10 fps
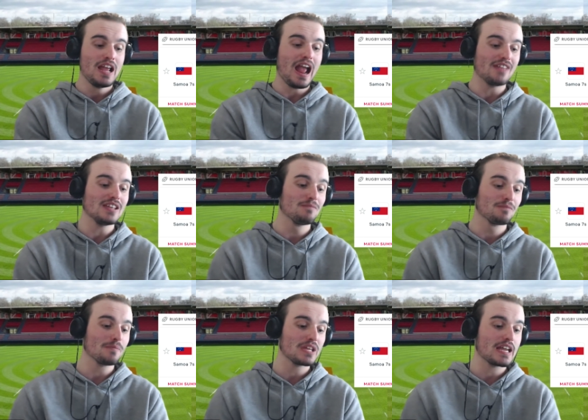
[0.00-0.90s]
And then
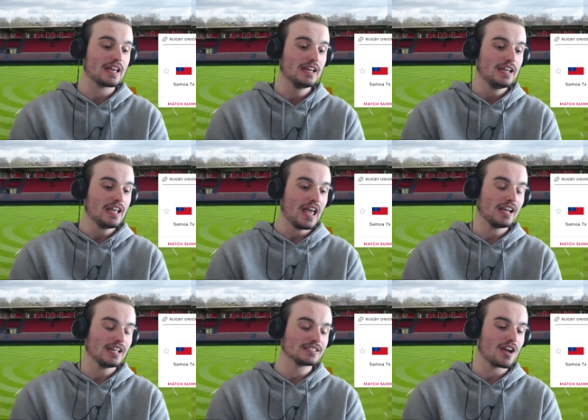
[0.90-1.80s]
from there, it
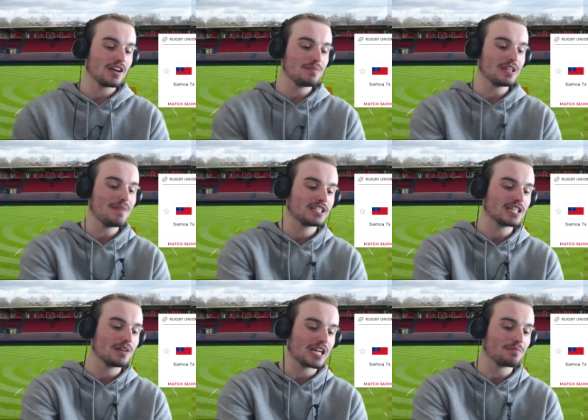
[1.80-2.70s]
is going to be the
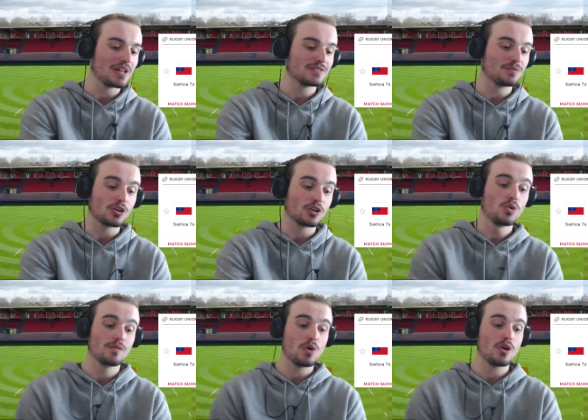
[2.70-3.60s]
matchup taking place for the
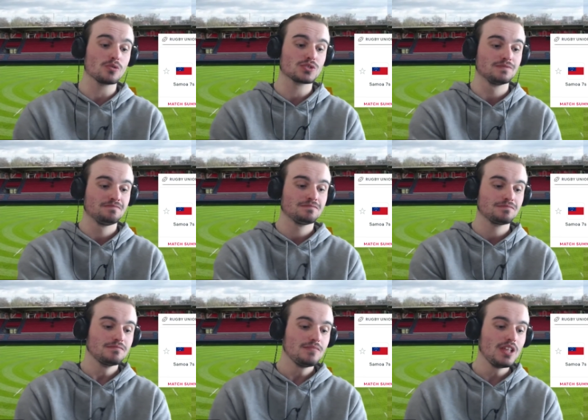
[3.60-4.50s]
quarterfinals
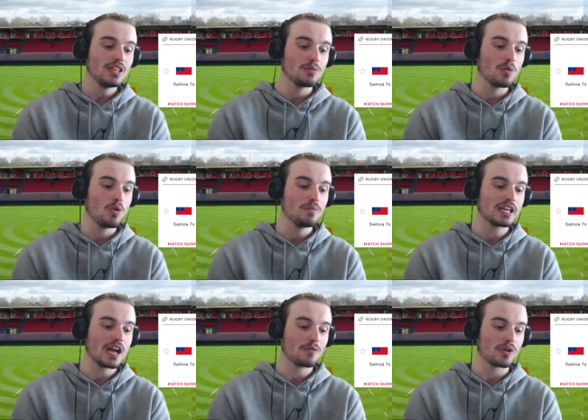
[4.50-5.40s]
that we will be
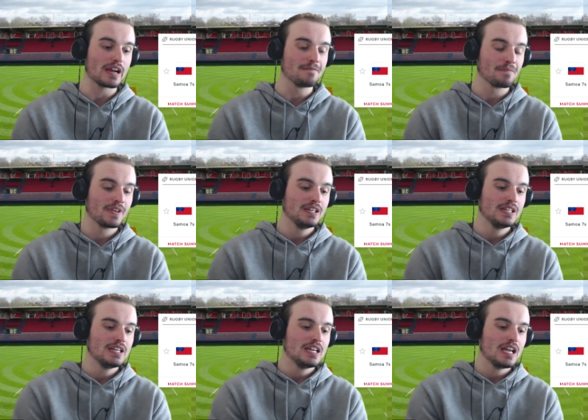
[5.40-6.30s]
covering.
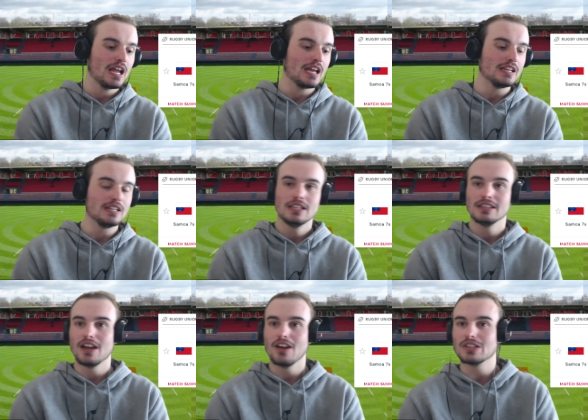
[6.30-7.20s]
And
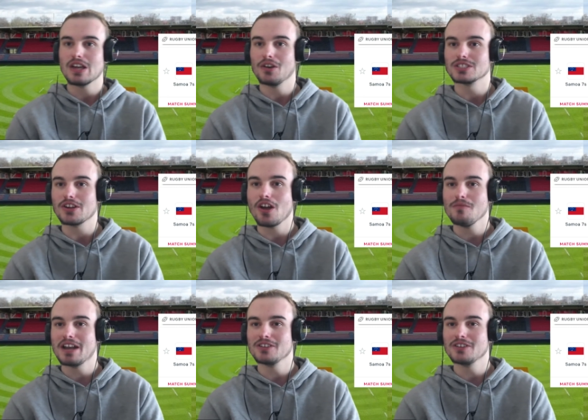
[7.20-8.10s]
there as well, and also go
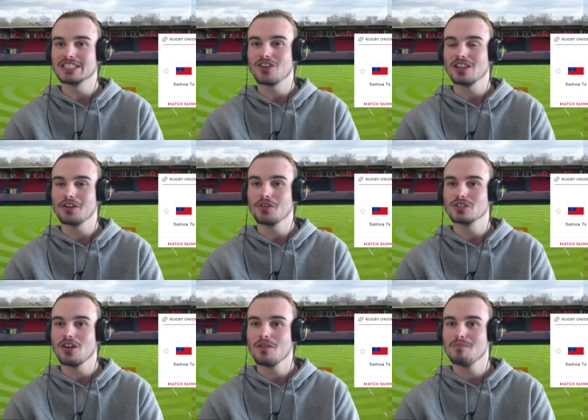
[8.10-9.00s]
Manu, says Tyler, and
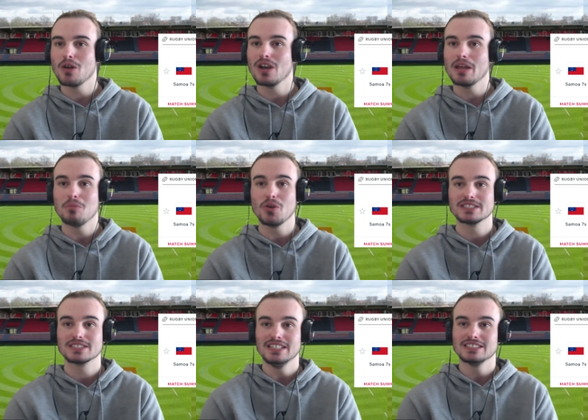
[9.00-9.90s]
also Malole
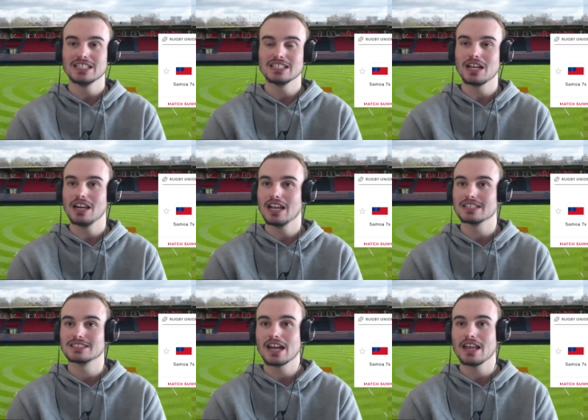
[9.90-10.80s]
Boys, says La
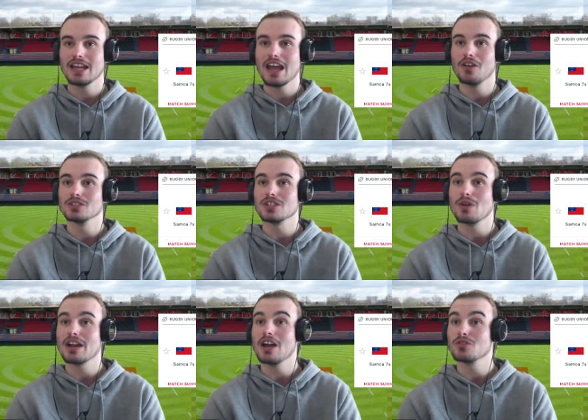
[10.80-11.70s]
Saga there, and also
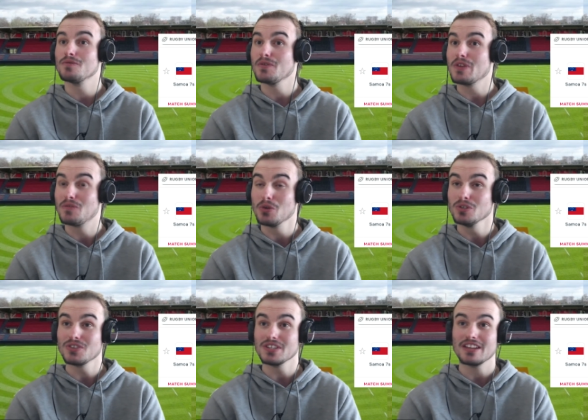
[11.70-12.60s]
around 150
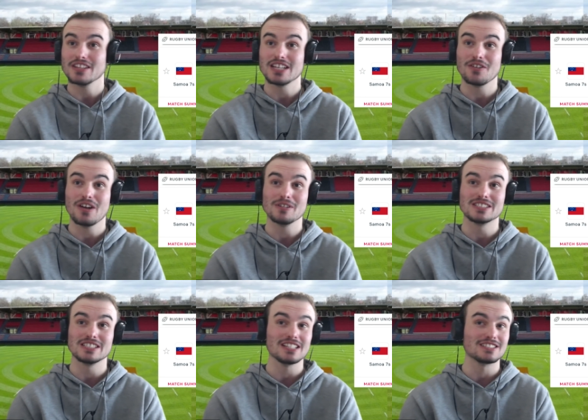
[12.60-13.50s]
viewers on the other channel, which
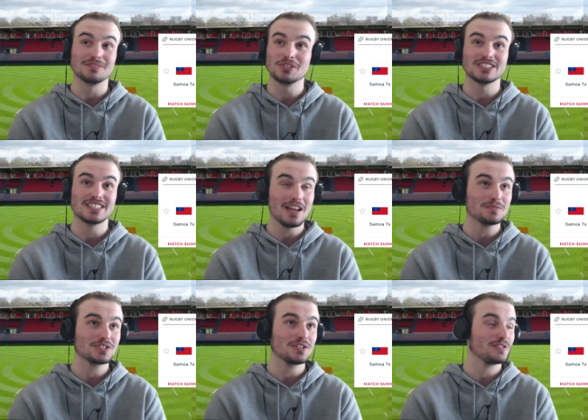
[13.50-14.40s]
is Justin's, which is
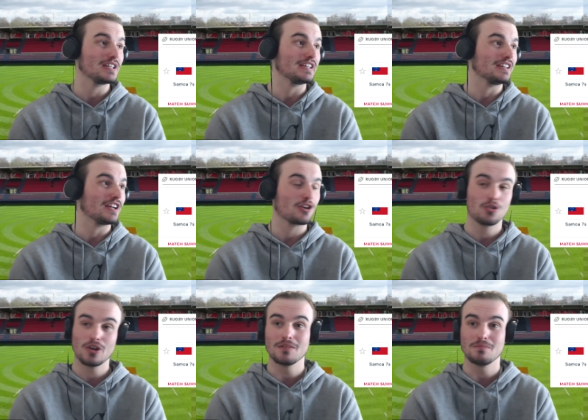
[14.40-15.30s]
absolutely
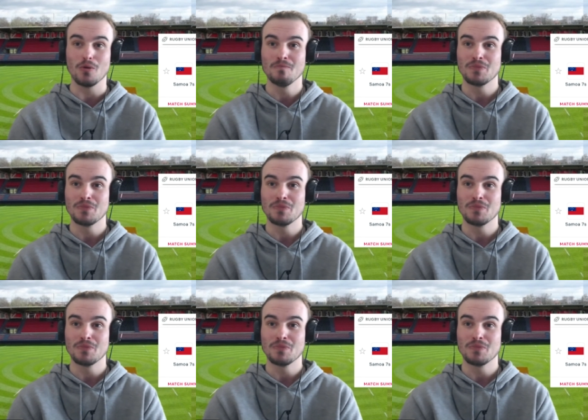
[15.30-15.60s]
incredible.